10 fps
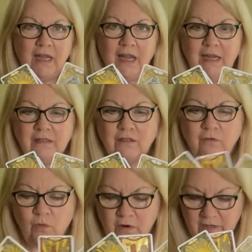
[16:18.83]
Ace of
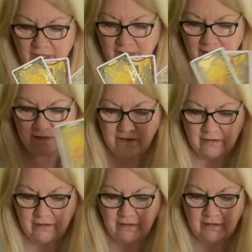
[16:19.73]
Wands,
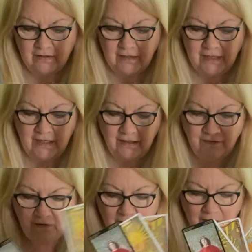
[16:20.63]
the King
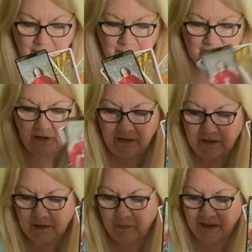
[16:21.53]
of Cups,
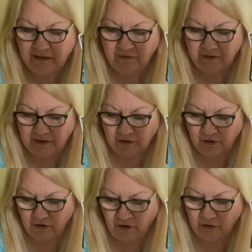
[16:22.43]
Unexpected
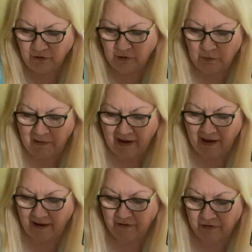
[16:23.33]
Visitor, Whole New
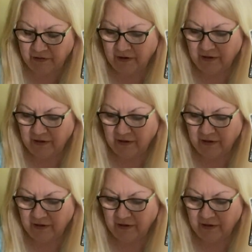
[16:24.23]
Path,